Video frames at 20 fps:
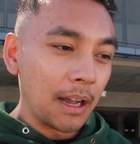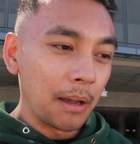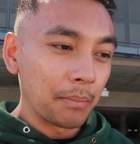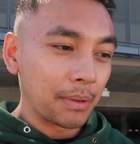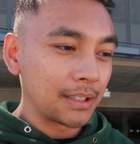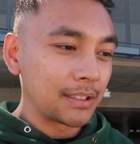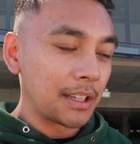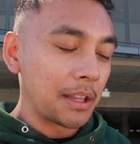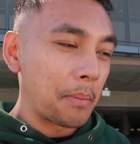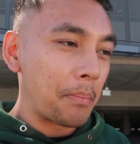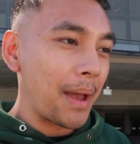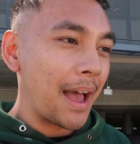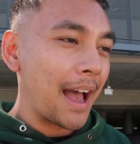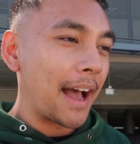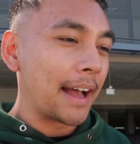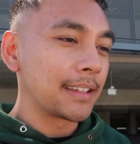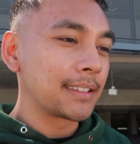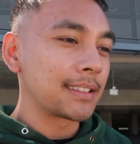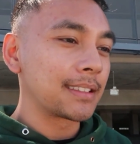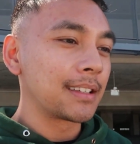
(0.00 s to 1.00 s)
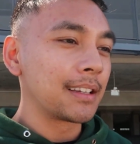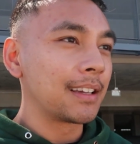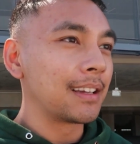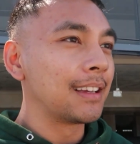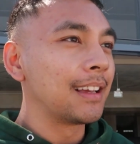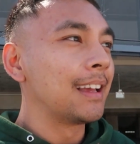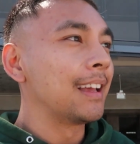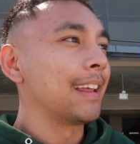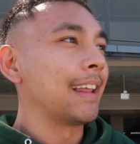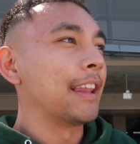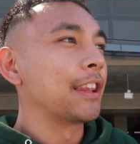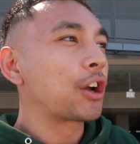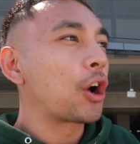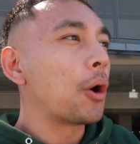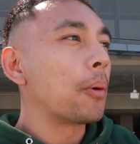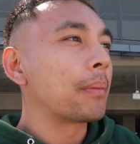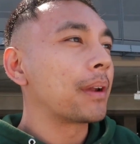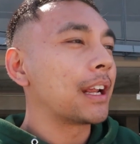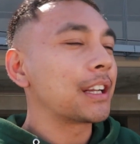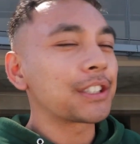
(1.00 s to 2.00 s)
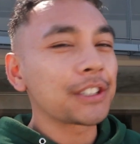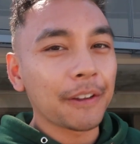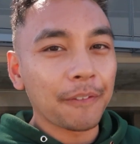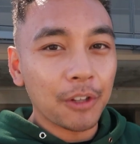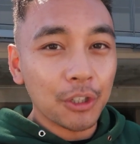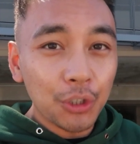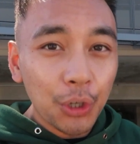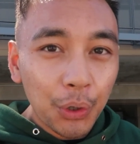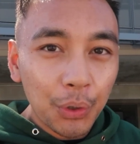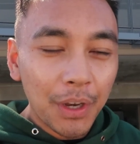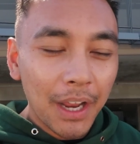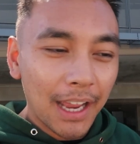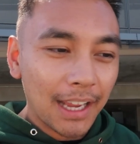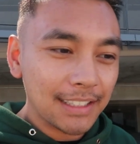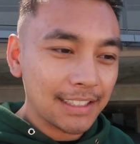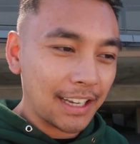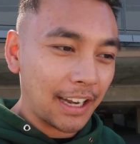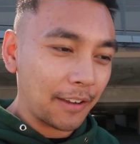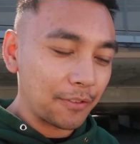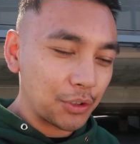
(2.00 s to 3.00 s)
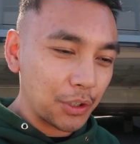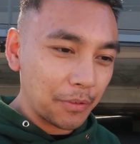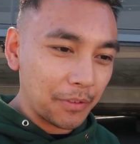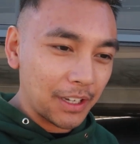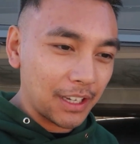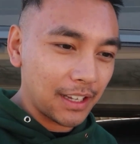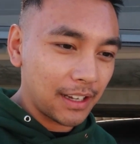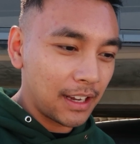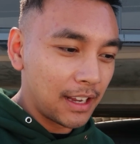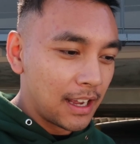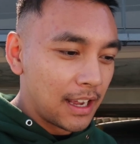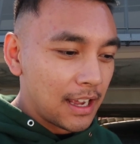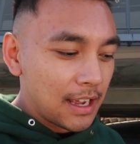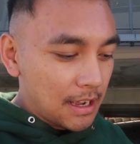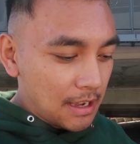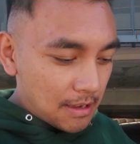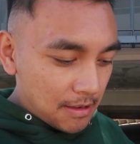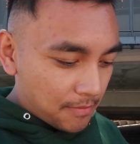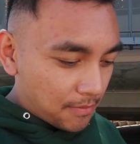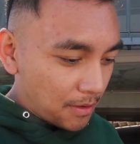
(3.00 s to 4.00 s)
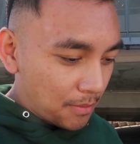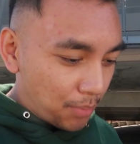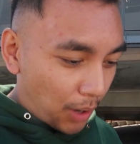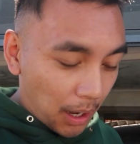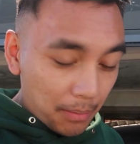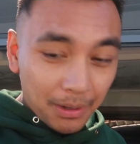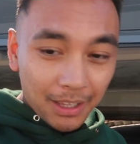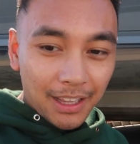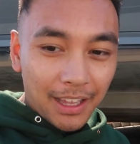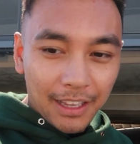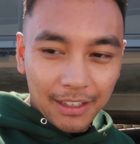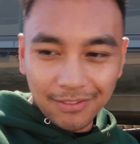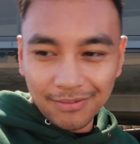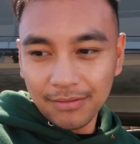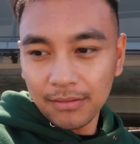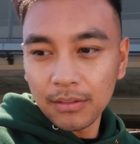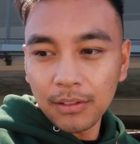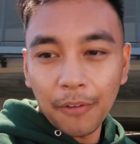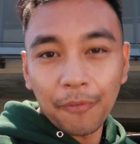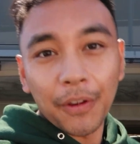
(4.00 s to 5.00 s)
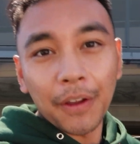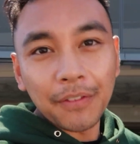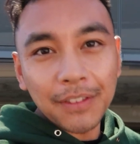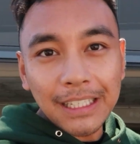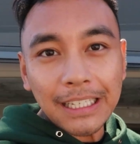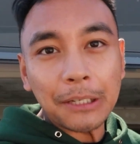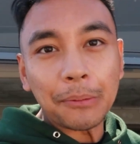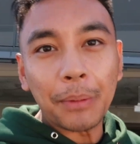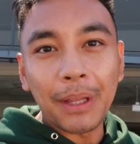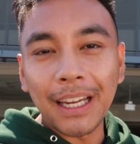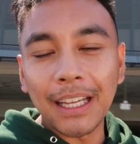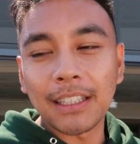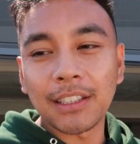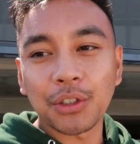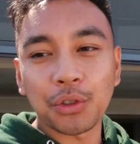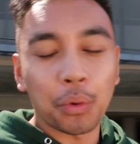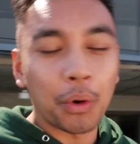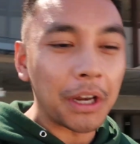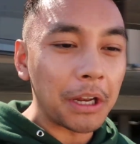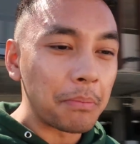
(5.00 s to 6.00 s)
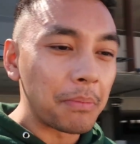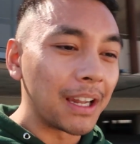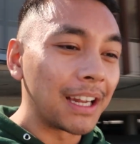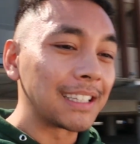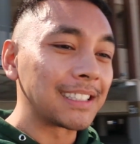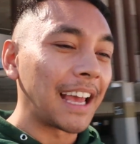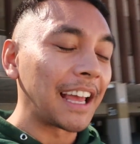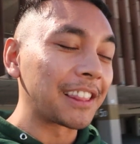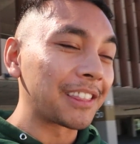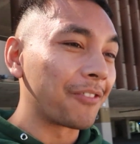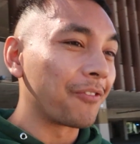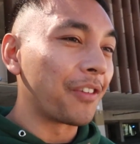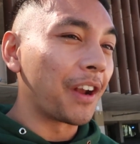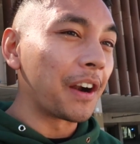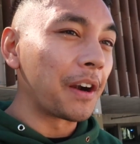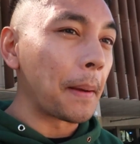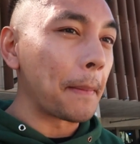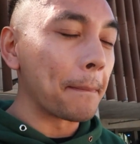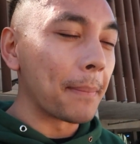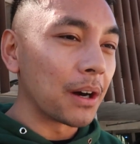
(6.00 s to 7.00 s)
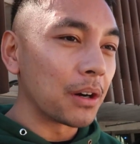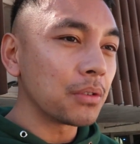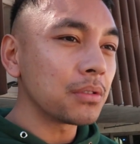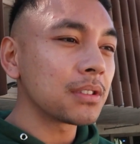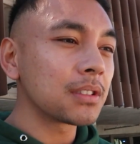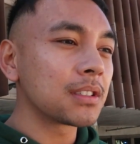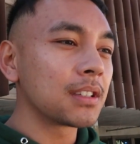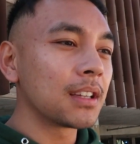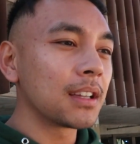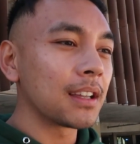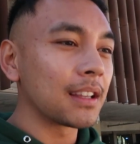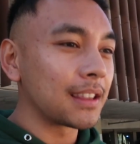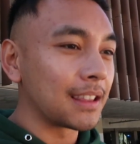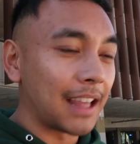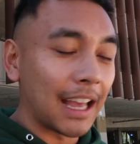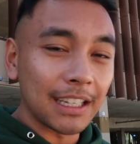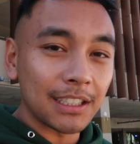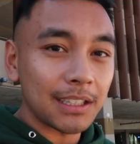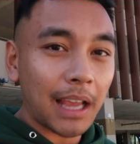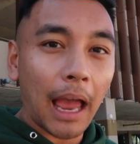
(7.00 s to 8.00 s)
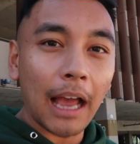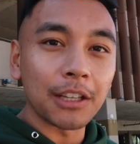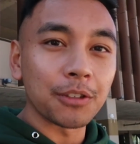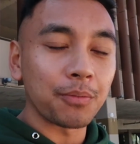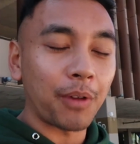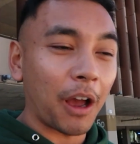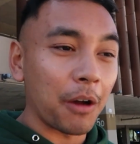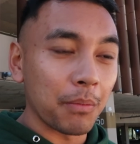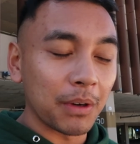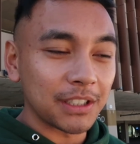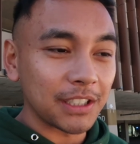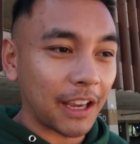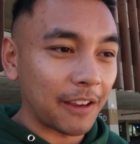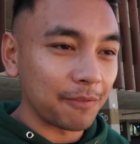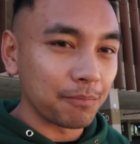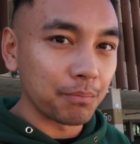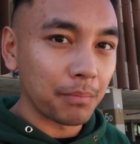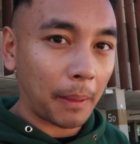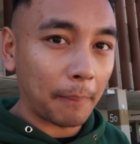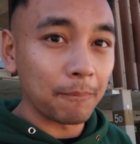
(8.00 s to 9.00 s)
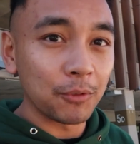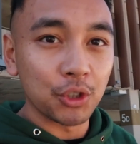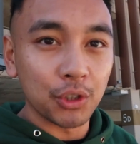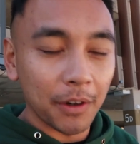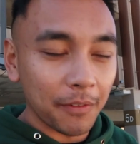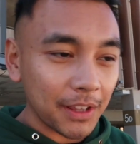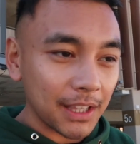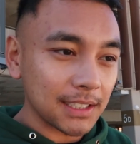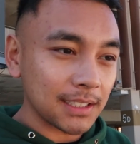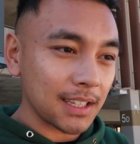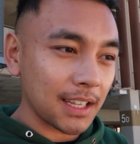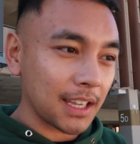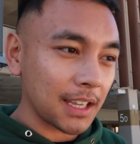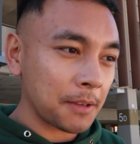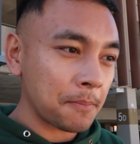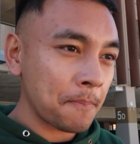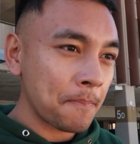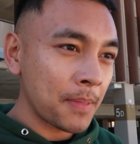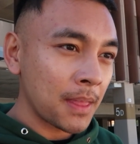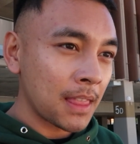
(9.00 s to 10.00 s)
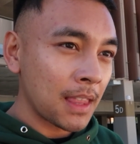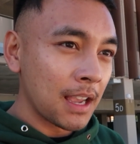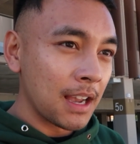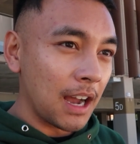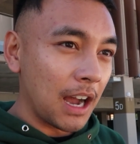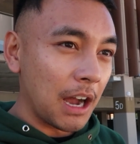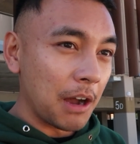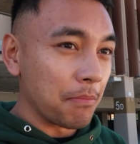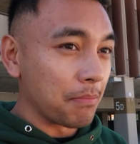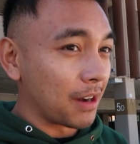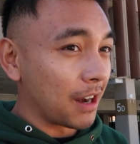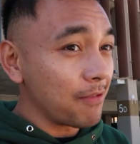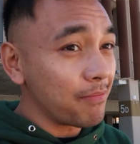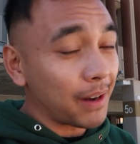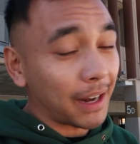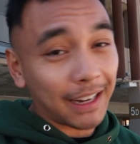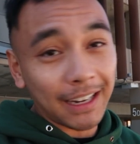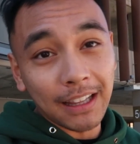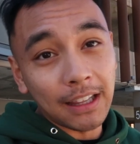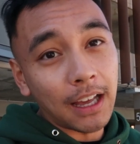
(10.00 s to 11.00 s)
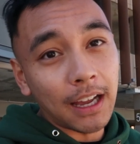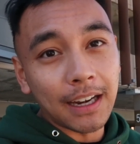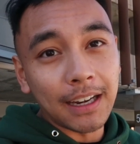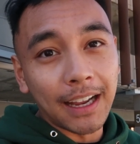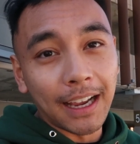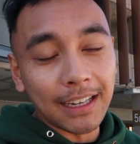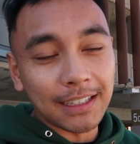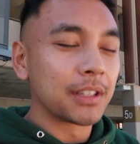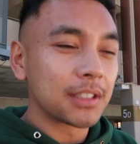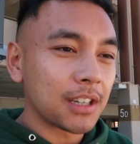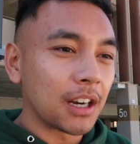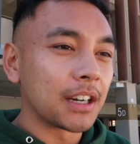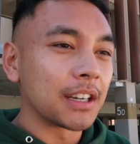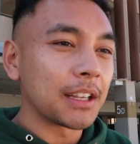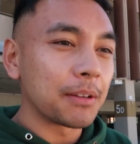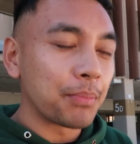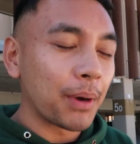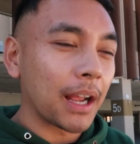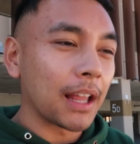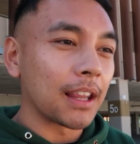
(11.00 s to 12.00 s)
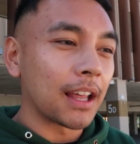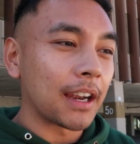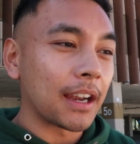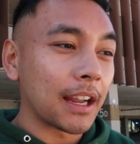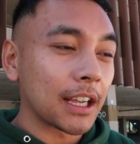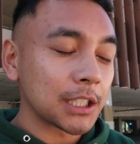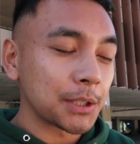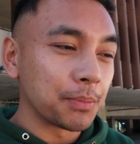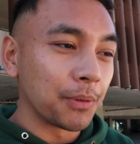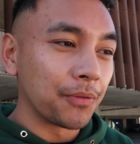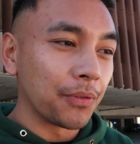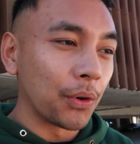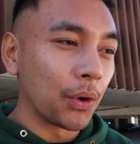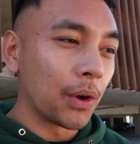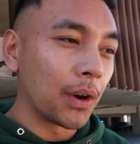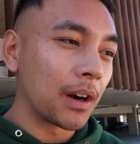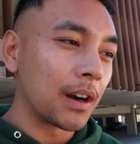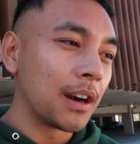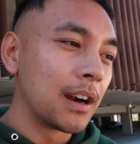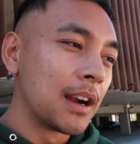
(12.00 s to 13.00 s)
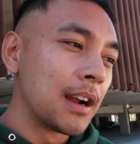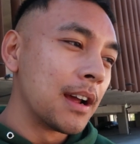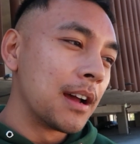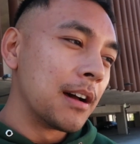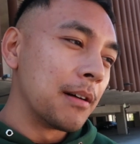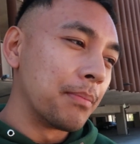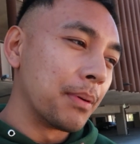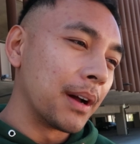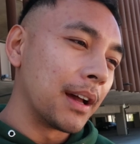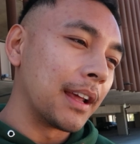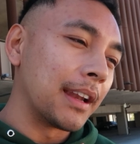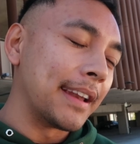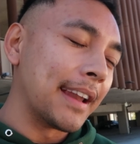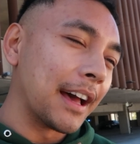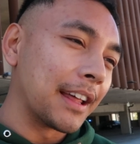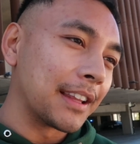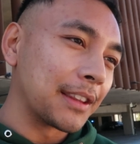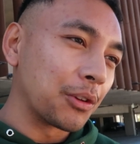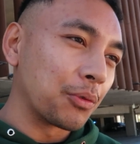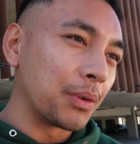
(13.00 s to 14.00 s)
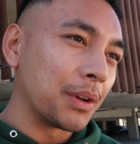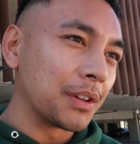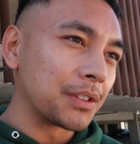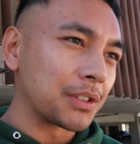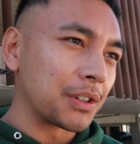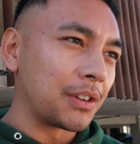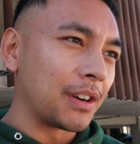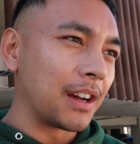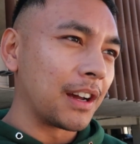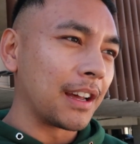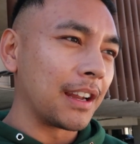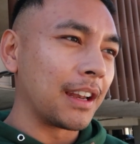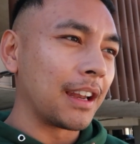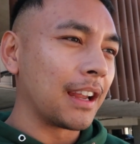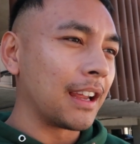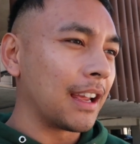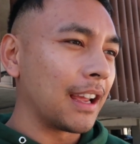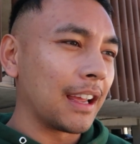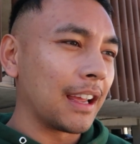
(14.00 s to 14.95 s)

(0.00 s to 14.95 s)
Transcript: because in the past, in the culmination of the 2 days that I've driven it, probably like 15 minutes, 20 minutes at the very most. That's how much I've driven this thing. But I've broken a lot of necks. This car did break a lot of necks before, but now that the wheels are on,